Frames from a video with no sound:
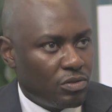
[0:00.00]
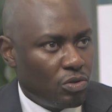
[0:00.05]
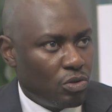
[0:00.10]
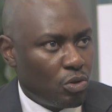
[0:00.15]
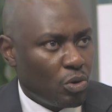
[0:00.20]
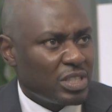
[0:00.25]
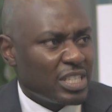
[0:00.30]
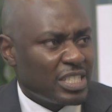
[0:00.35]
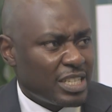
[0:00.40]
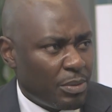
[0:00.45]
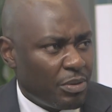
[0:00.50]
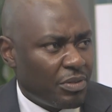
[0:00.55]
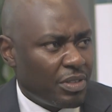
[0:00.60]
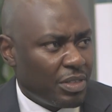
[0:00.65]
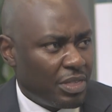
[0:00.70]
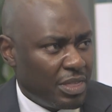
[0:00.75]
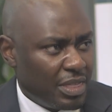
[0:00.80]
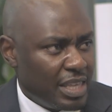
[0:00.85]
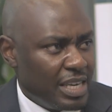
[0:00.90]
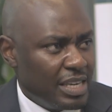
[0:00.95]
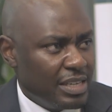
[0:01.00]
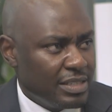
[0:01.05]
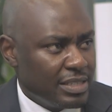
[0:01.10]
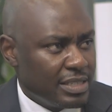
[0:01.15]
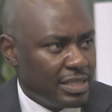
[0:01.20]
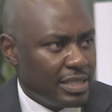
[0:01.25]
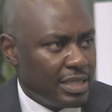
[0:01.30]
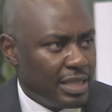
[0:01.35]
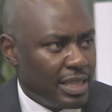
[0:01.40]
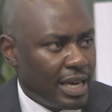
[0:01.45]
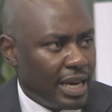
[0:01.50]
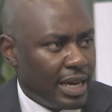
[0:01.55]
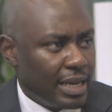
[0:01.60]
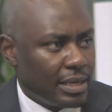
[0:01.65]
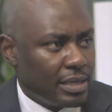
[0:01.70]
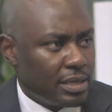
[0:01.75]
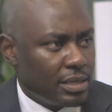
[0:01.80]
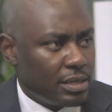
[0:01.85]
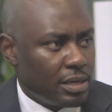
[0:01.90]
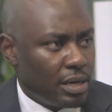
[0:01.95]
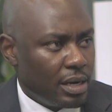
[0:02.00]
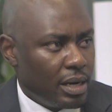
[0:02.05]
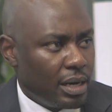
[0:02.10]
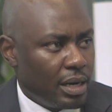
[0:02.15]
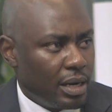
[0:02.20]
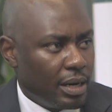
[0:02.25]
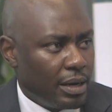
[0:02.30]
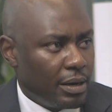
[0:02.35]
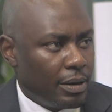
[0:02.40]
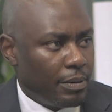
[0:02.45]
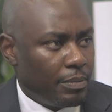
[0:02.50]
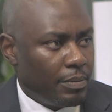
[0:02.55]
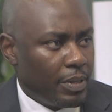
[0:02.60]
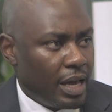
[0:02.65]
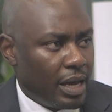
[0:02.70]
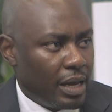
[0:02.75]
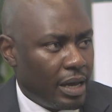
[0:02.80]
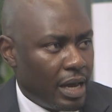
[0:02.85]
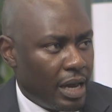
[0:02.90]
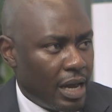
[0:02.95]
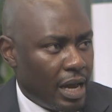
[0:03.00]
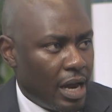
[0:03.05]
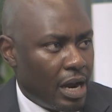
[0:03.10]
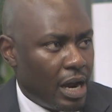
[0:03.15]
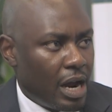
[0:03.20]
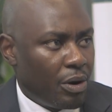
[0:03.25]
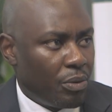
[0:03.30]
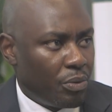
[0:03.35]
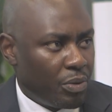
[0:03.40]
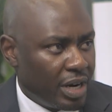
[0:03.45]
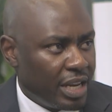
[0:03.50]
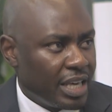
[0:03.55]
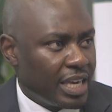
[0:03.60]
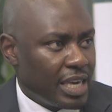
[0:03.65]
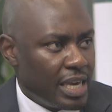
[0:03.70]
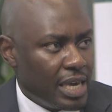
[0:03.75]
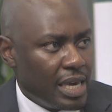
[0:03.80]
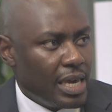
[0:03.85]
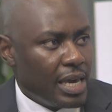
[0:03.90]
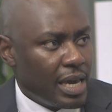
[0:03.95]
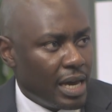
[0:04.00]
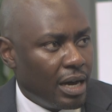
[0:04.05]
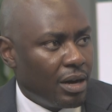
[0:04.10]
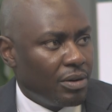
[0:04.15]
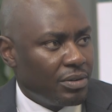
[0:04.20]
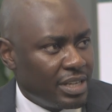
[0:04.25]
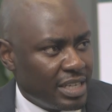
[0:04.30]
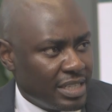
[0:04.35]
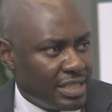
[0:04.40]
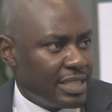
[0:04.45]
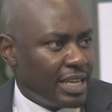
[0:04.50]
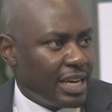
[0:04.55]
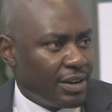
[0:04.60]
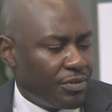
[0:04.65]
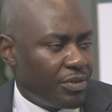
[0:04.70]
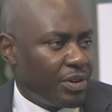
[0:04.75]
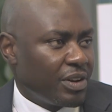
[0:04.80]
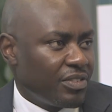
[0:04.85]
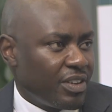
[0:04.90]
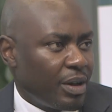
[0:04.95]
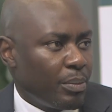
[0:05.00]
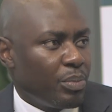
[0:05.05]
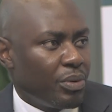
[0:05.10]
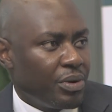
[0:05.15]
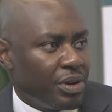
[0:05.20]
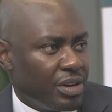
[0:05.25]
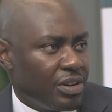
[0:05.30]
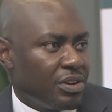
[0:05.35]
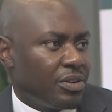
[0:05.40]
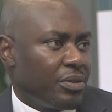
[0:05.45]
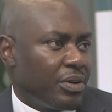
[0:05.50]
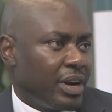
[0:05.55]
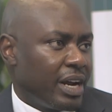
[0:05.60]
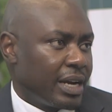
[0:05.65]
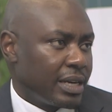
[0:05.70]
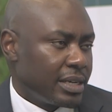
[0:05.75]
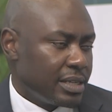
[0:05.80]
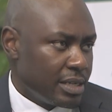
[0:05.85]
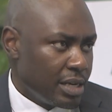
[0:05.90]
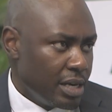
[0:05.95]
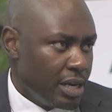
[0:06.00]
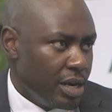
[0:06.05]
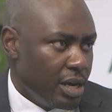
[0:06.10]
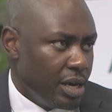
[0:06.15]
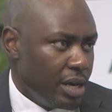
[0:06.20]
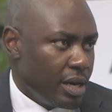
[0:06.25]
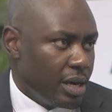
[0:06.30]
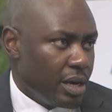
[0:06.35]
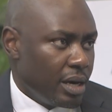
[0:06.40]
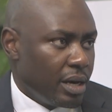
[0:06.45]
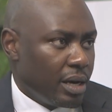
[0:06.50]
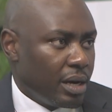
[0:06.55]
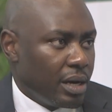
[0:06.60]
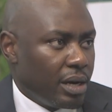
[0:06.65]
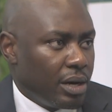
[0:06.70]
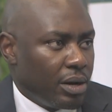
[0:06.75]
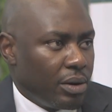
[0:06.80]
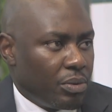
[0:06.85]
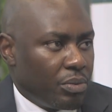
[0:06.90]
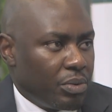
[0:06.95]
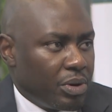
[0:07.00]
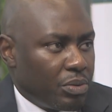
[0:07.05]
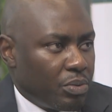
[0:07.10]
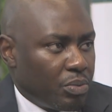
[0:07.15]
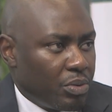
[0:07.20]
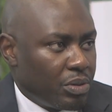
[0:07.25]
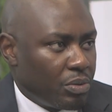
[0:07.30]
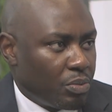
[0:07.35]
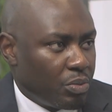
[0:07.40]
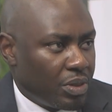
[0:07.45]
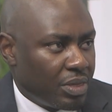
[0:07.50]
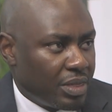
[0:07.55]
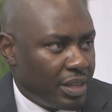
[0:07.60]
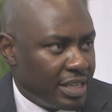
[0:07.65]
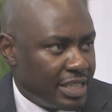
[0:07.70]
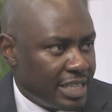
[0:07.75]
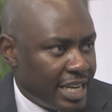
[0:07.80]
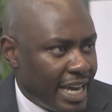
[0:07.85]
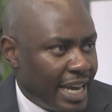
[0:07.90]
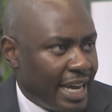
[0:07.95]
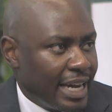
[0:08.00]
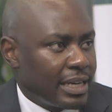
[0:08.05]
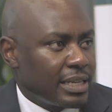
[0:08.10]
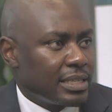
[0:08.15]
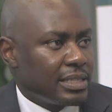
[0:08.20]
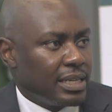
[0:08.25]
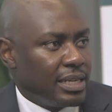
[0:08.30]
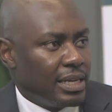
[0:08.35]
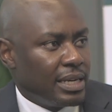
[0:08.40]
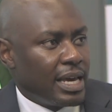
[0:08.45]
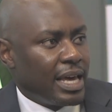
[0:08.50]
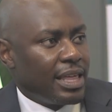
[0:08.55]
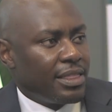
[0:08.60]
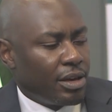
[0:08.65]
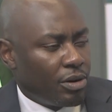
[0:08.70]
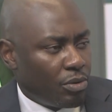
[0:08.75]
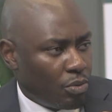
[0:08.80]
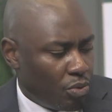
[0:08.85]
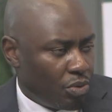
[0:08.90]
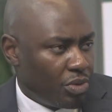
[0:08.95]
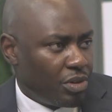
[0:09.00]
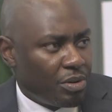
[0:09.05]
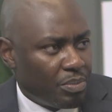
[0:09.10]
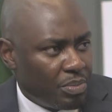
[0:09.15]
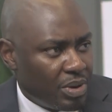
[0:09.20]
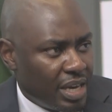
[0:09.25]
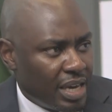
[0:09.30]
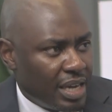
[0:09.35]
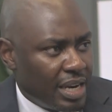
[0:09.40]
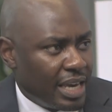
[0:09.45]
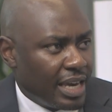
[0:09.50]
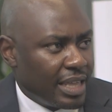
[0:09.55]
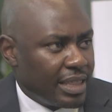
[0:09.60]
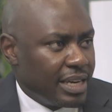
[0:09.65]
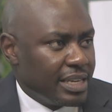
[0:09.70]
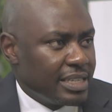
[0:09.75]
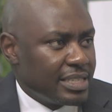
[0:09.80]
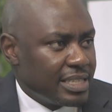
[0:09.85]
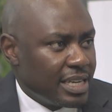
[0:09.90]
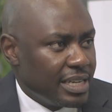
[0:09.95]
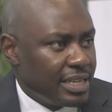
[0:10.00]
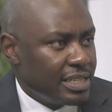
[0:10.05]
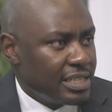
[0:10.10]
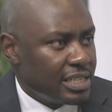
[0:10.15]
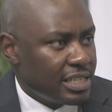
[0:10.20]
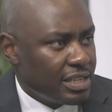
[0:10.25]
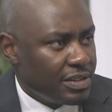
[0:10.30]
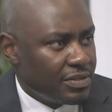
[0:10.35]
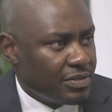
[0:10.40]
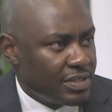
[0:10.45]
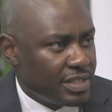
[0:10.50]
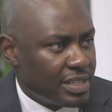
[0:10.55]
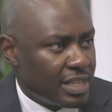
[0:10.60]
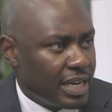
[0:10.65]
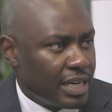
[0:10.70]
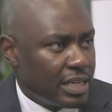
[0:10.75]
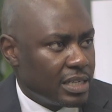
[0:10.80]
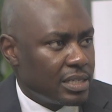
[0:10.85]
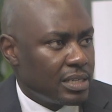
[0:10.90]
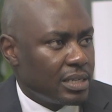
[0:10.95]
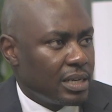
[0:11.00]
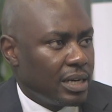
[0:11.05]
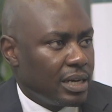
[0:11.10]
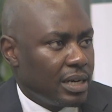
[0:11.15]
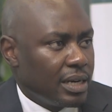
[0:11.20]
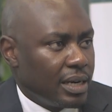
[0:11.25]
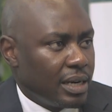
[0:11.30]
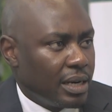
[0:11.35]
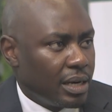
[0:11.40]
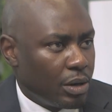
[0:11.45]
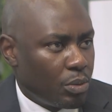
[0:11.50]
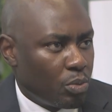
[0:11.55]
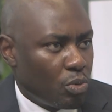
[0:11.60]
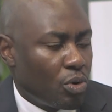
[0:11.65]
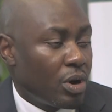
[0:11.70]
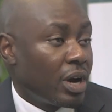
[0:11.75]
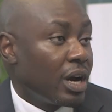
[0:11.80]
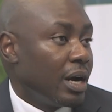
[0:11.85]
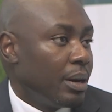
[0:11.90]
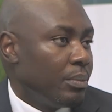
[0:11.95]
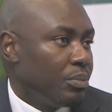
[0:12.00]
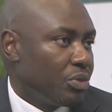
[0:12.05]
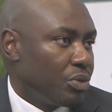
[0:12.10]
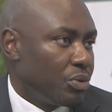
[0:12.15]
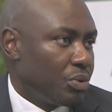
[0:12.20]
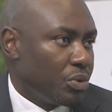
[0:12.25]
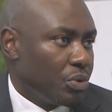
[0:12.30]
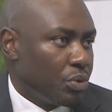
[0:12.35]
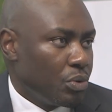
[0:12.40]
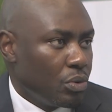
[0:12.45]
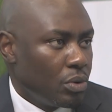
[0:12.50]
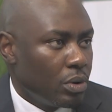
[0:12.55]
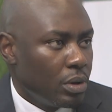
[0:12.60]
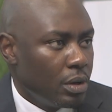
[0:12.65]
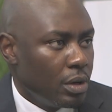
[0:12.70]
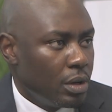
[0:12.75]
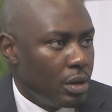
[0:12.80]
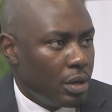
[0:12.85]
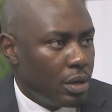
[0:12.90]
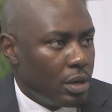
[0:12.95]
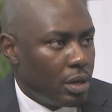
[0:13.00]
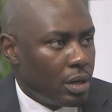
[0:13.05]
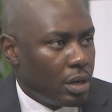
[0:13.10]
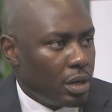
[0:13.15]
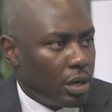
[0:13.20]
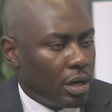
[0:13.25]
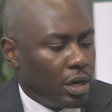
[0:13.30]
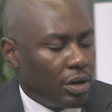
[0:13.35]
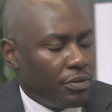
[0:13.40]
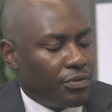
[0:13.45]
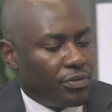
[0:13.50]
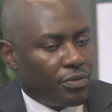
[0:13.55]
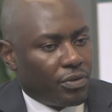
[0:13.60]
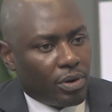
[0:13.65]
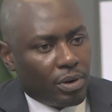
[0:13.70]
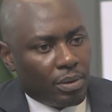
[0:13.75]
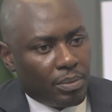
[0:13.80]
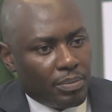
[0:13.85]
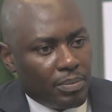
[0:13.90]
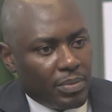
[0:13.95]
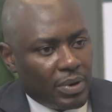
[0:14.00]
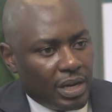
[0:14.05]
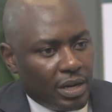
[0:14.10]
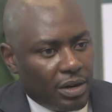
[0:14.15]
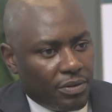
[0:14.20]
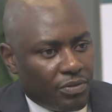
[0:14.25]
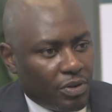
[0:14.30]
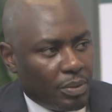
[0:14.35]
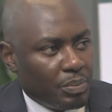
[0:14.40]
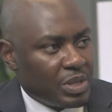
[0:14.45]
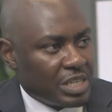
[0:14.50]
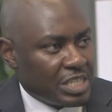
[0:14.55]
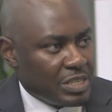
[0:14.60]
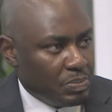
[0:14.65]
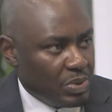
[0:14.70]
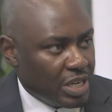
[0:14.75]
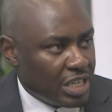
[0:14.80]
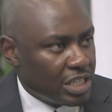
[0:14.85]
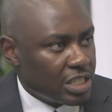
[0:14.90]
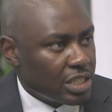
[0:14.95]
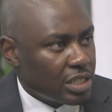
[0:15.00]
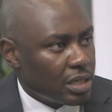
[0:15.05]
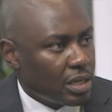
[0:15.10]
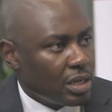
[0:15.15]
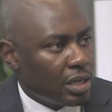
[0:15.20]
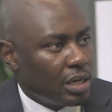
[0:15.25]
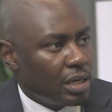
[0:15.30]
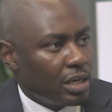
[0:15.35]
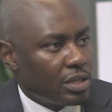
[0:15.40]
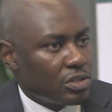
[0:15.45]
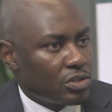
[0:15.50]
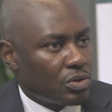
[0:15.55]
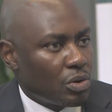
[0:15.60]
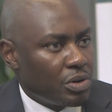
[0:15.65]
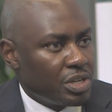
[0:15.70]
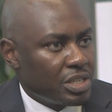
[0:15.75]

those are some of the things that are really key. How does that, for example, interact with the tax, and will there be any other incentives that will come through from the speech? So